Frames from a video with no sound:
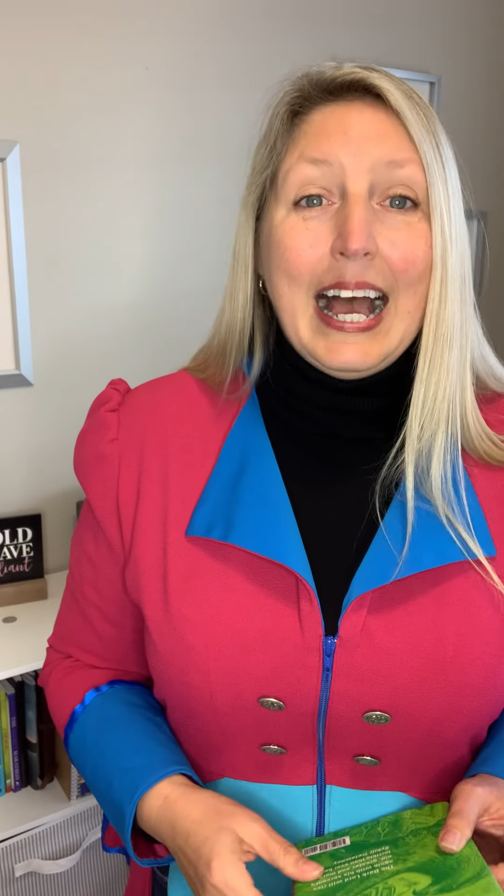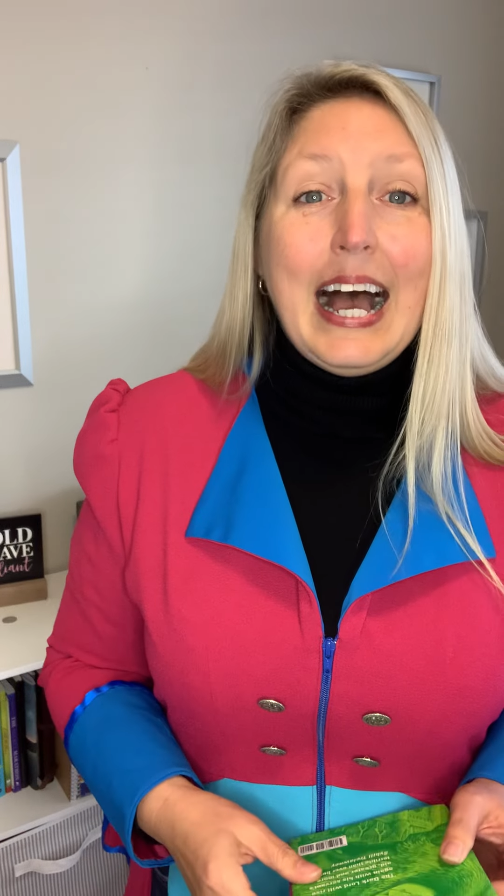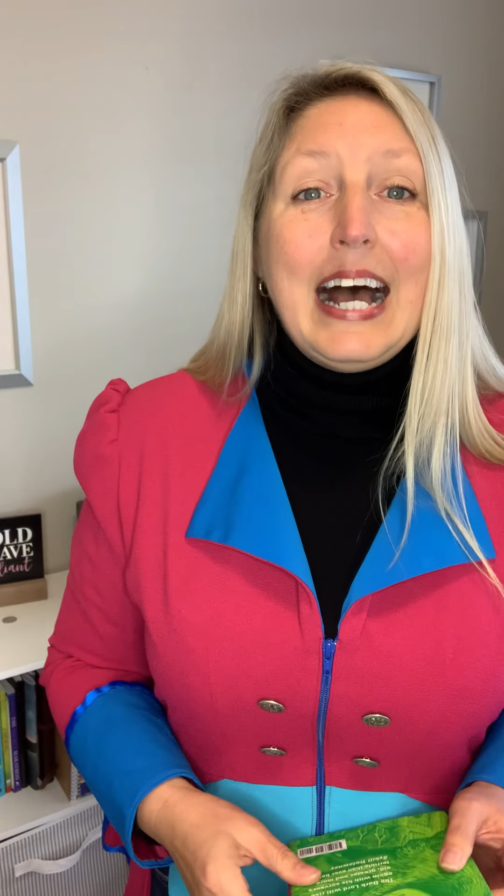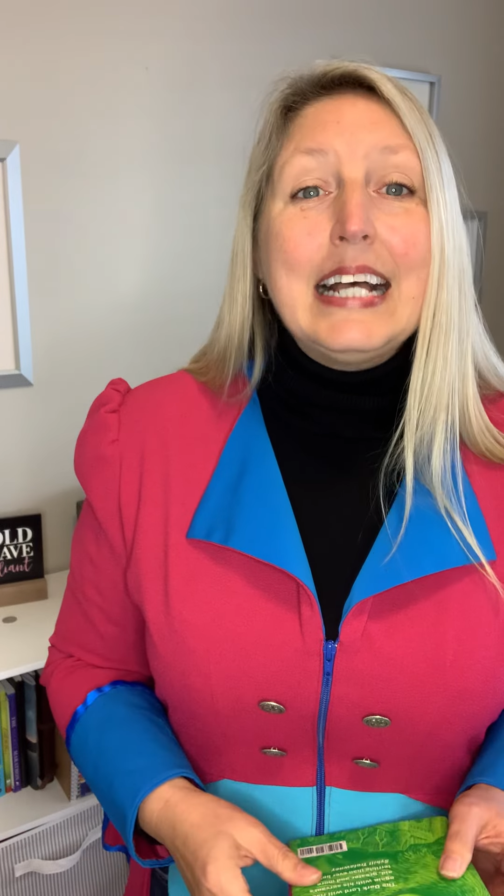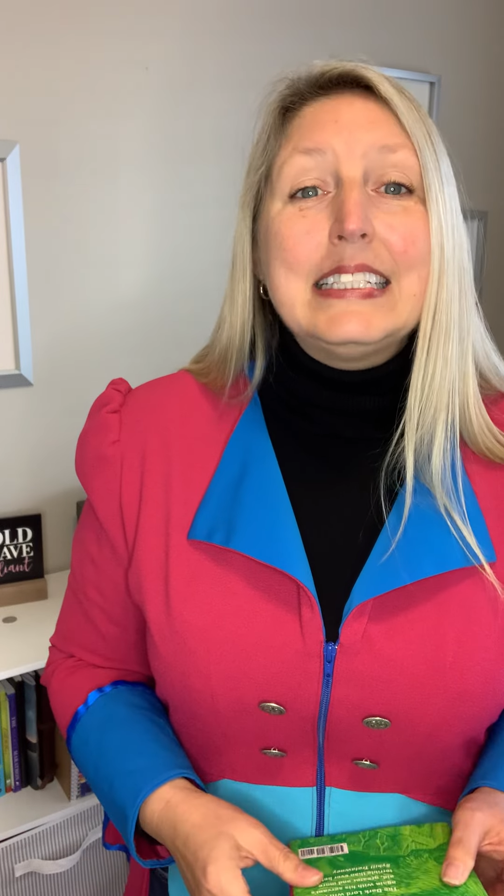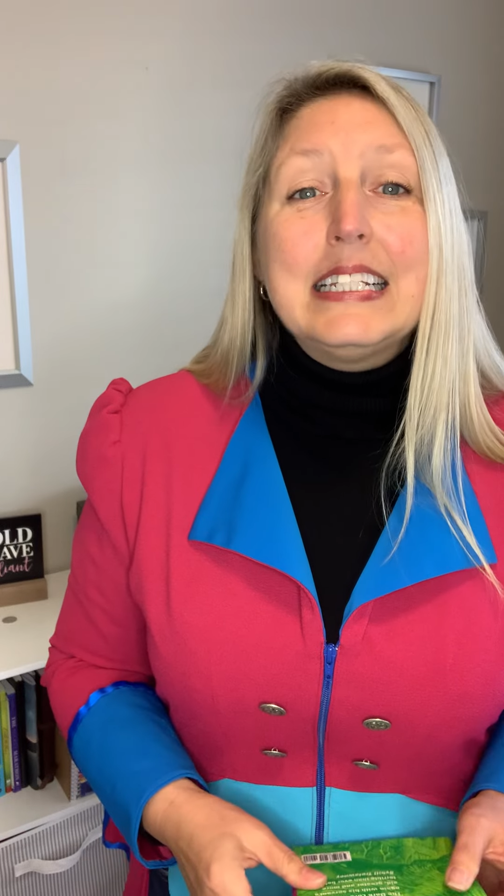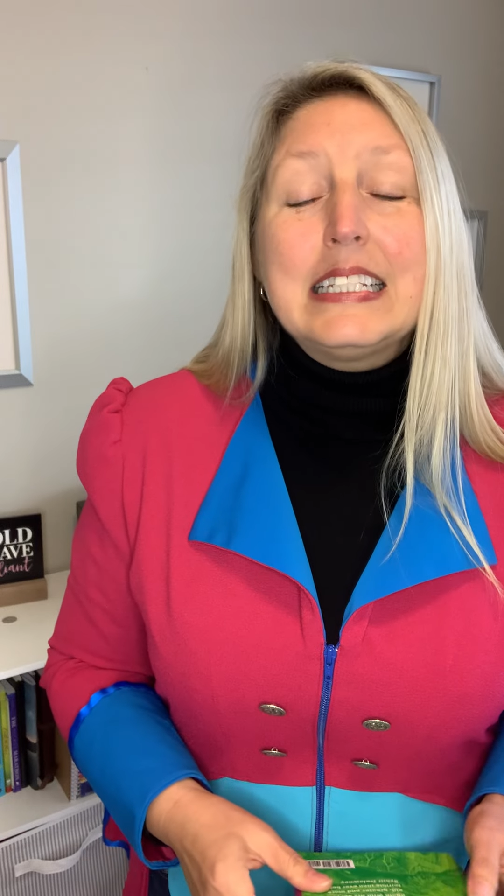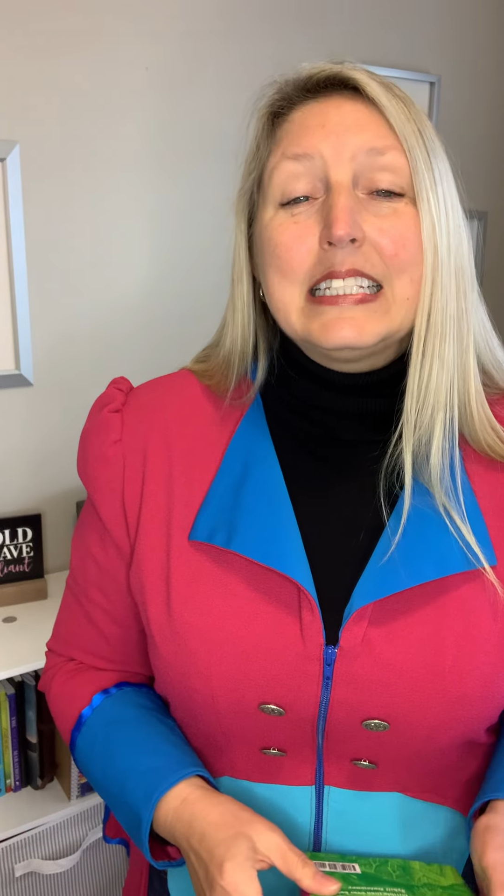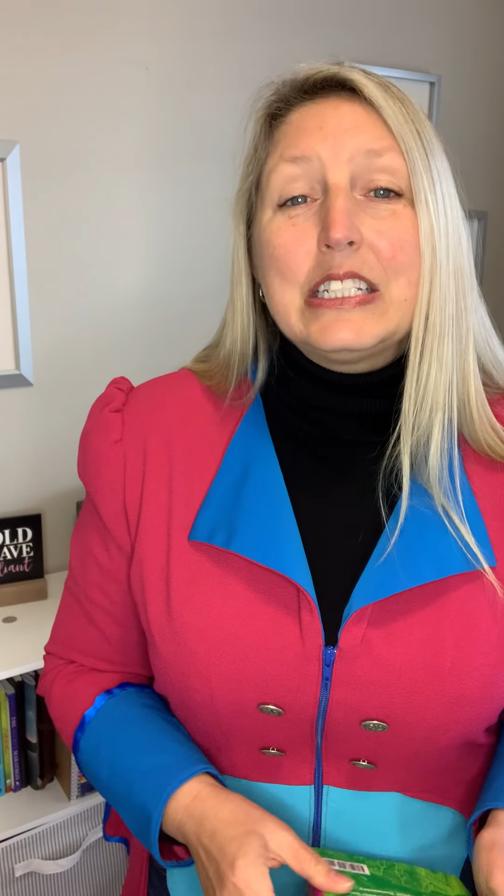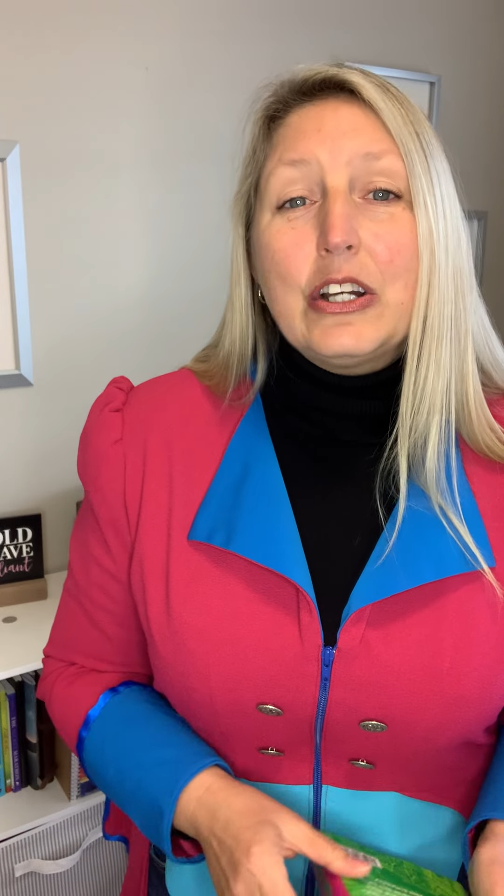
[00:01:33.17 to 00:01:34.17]
as it's
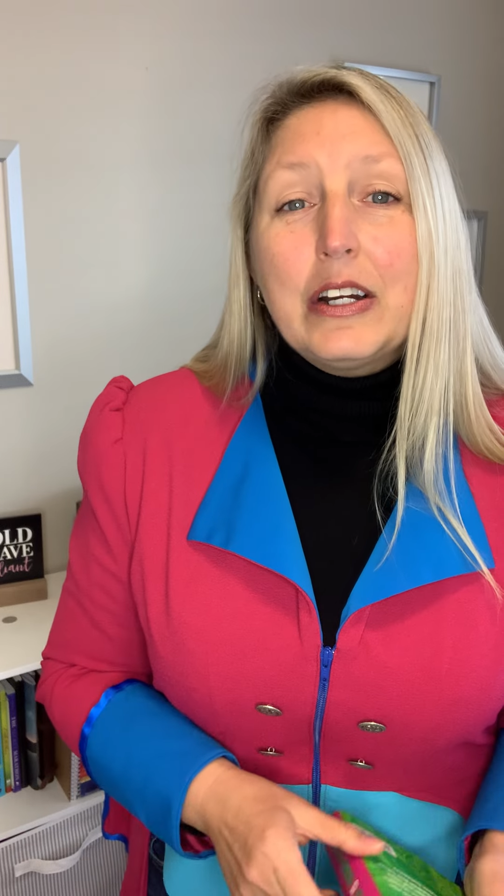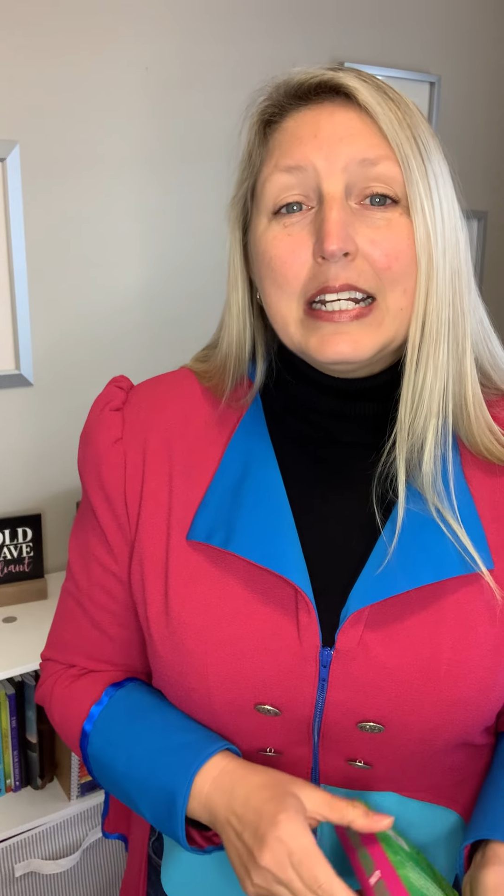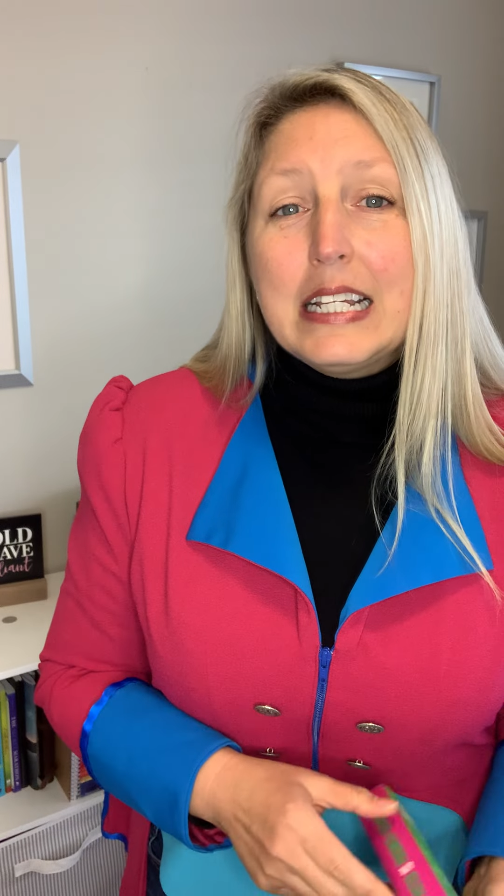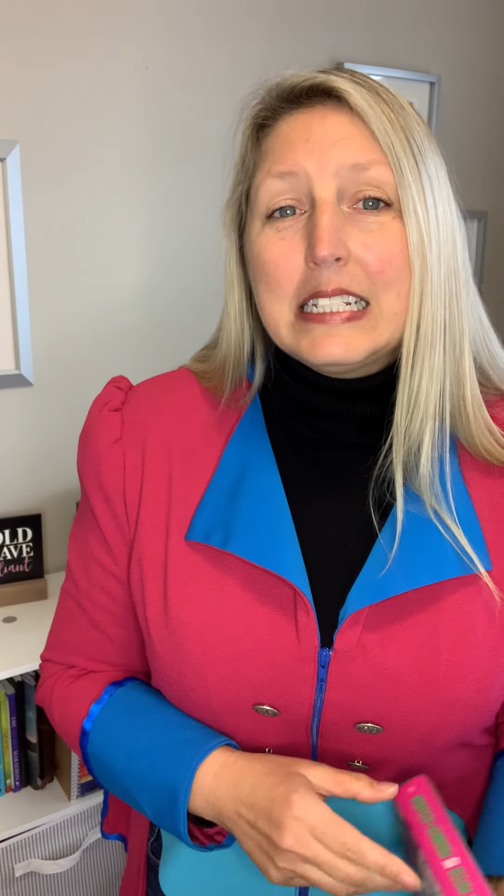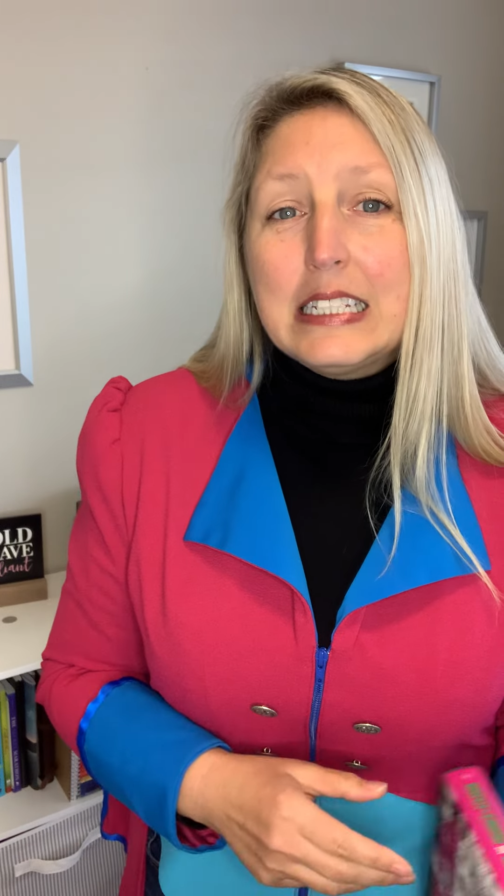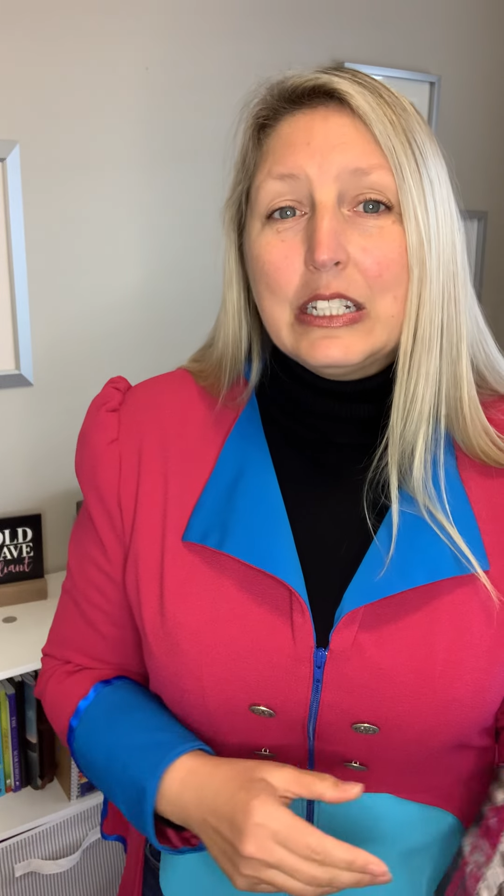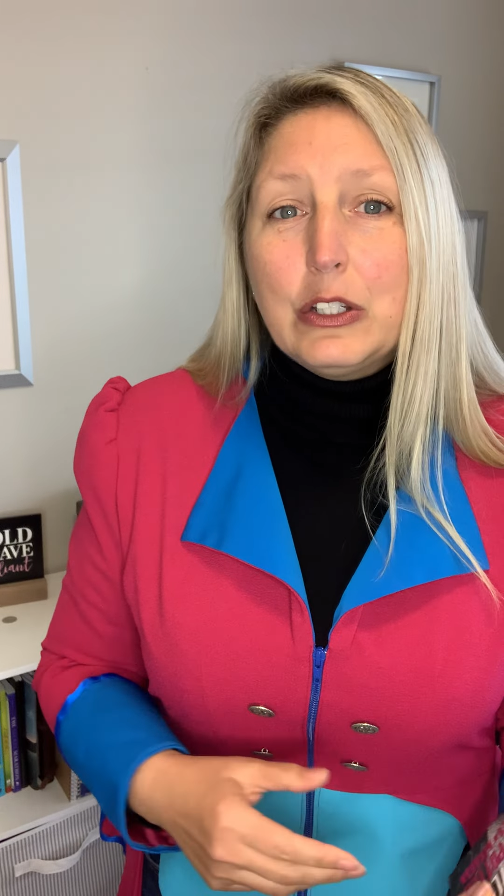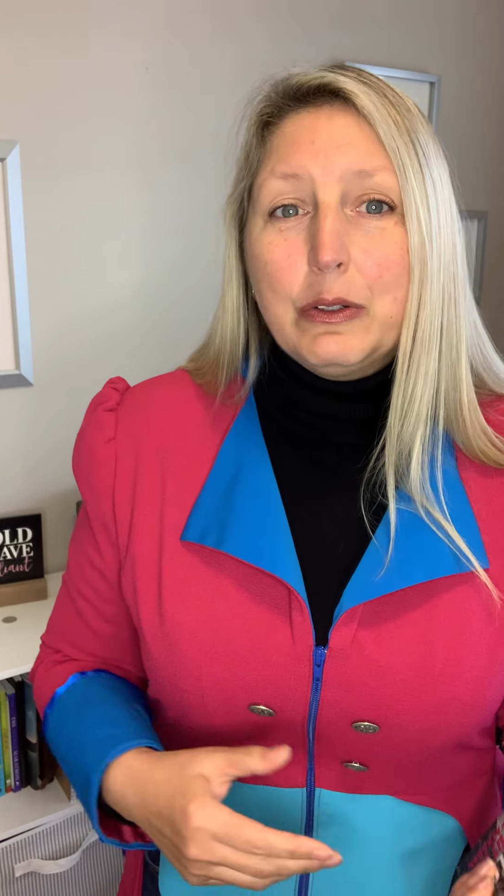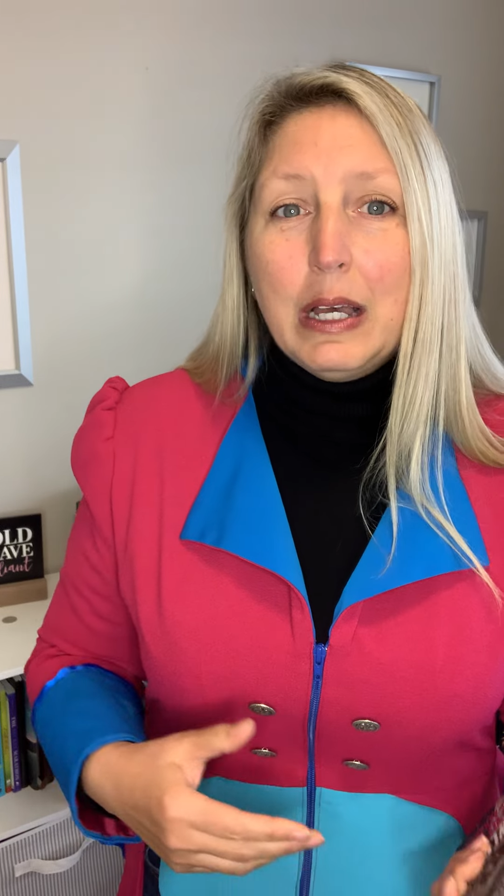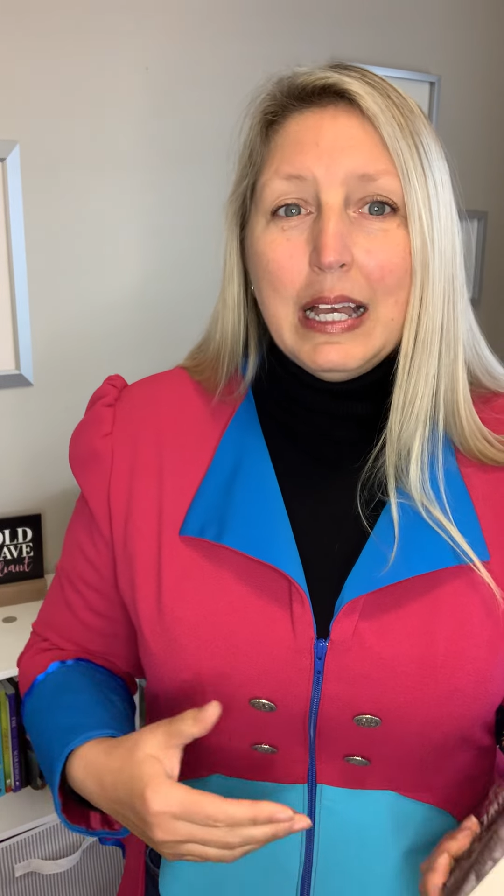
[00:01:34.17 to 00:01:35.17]
starting
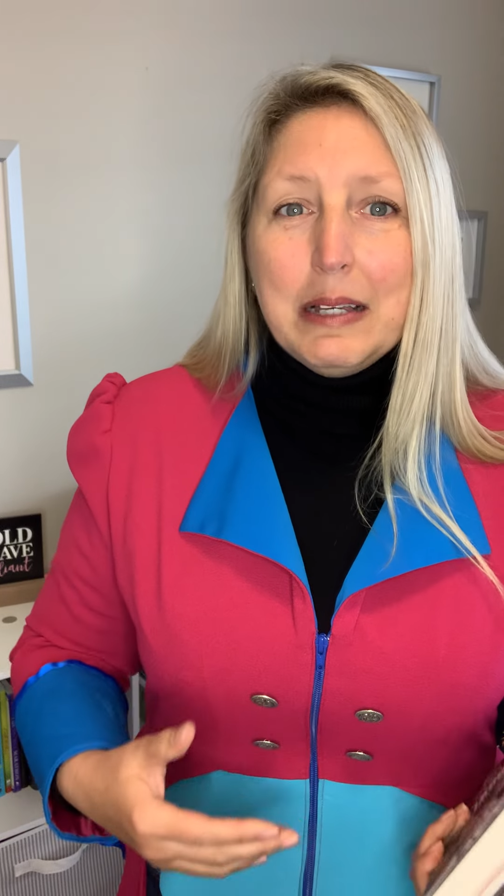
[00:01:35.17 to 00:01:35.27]
to